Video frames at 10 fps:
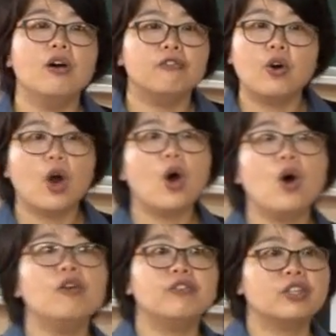for
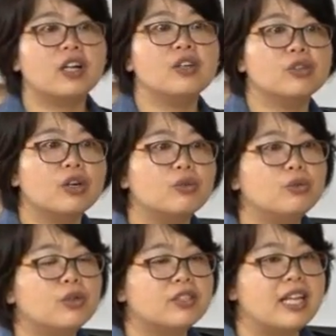all phonological
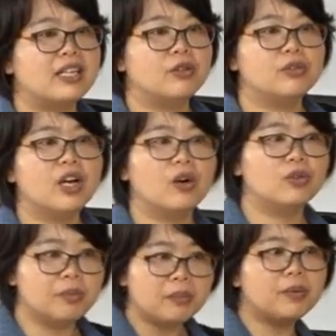rules that you know.
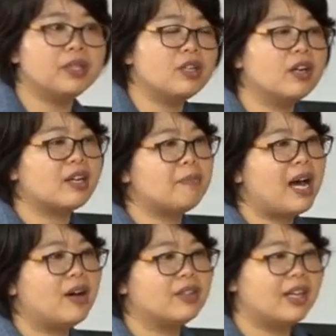Remember we talked
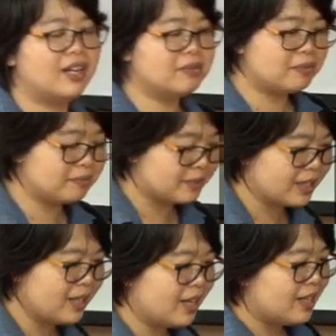about,
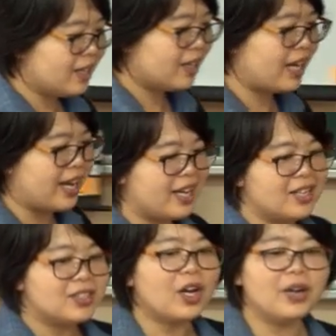okay,
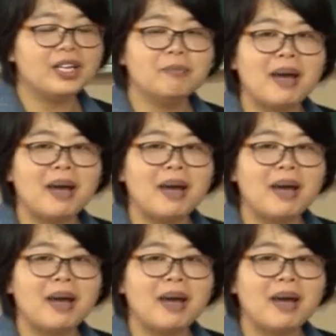so in